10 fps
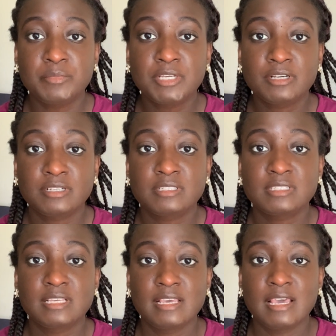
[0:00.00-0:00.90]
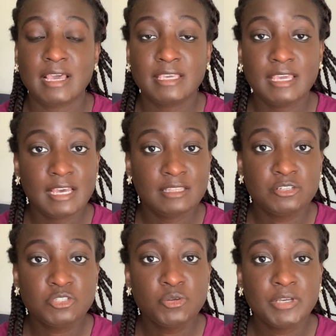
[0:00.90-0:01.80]
because again,
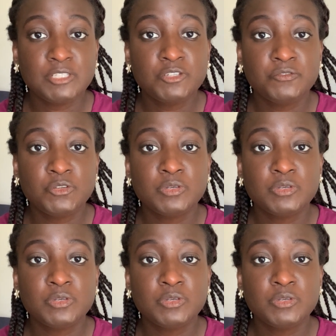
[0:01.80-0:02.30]
there's no interview,